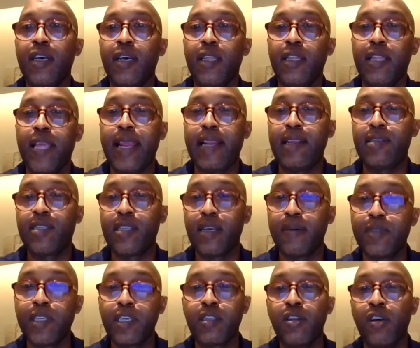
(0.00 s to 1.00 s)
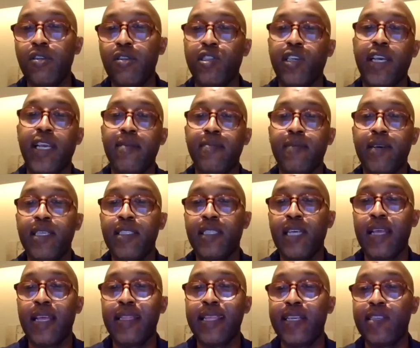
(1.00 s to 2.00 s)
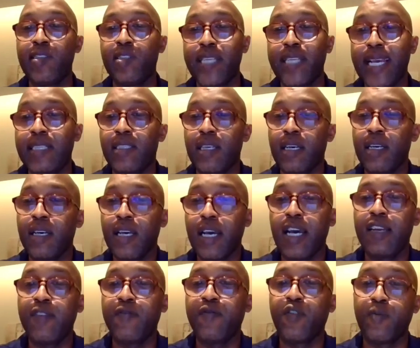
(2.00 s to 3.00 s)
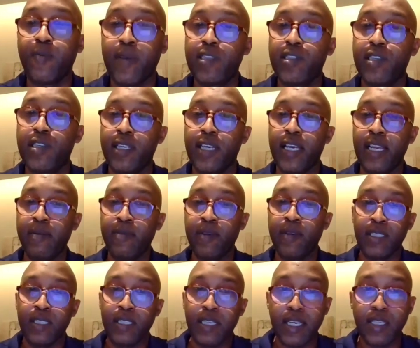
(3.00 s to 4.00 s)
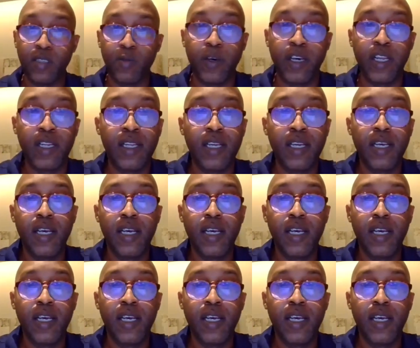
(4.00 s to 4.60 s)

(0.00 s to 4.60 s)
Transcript: There is some technology element, and there is data and information element as well,